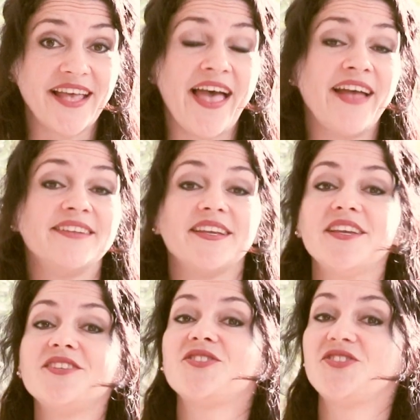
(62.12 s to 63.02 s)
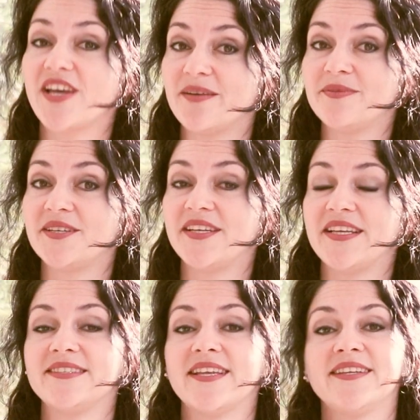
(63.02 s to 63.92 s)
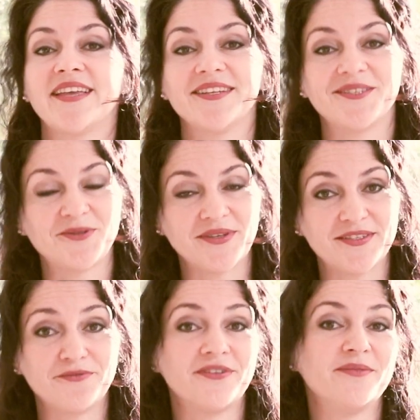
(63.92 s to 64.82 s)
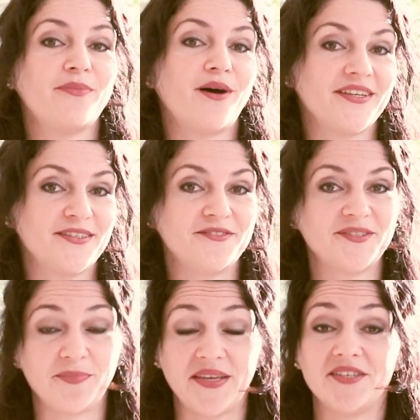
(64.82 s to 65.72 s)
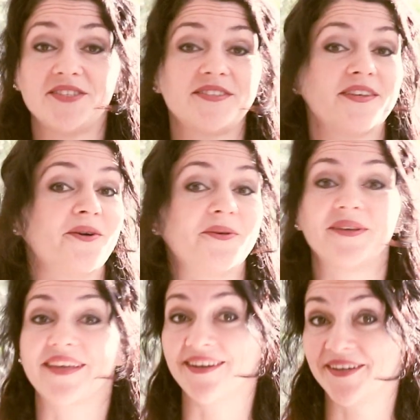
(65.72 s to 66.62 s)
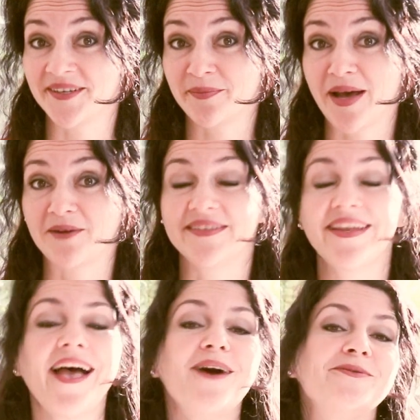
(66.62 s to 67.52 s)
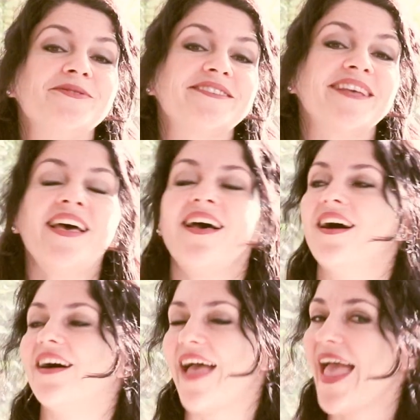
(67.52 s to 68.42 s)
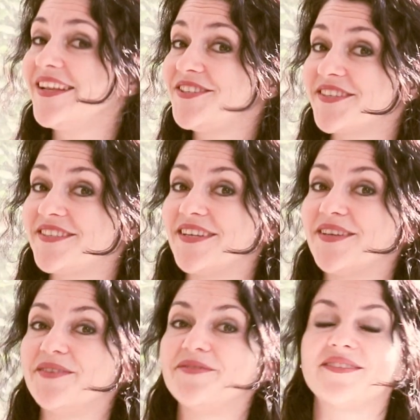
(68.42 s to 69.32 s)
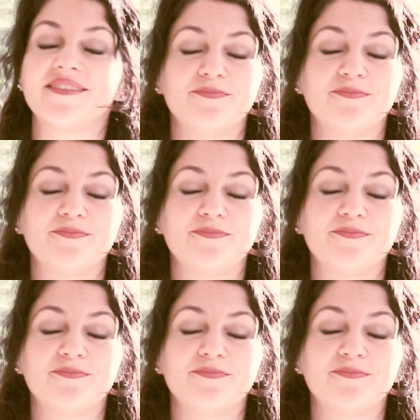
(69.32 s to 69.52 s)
and each chapter is dedicated to a different part of speech. So you can learn about nouns, adjectives,